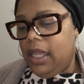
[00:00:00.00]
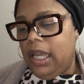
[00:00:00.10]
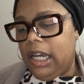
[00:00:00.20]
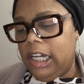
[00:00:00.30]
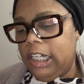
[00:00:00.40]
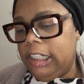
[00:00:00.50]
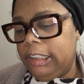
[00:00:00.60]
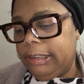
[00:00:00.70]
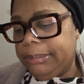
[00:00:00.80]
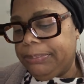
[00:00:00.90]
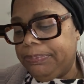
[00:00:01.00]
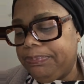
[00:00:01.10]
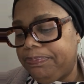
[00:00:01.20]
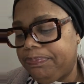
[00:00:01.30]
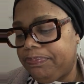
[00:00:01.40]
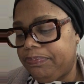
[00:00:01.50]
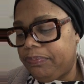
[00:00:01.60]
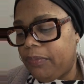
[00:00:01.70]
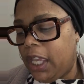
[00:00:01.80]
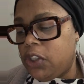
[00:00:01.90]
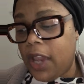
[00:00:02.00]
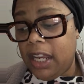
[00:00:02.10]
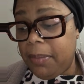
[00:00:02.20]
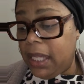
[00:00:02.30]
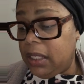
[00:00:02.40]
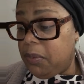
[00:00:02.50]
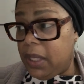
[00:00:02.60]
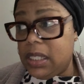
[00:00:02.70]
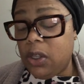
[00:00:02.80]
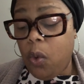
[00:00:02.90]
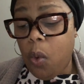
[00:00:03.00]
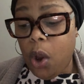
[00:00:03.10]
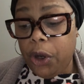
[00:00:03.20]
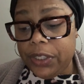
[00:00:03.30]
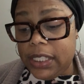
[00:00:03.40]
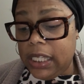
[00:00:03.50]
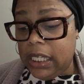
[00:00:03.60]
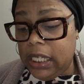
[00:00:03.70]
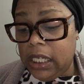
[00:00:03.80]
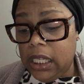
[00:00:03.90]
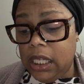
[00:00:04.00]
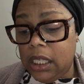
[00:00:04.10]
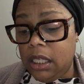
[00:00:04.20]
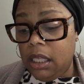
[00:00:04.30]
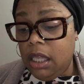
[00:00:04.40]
They're trying to make the best of quarantining.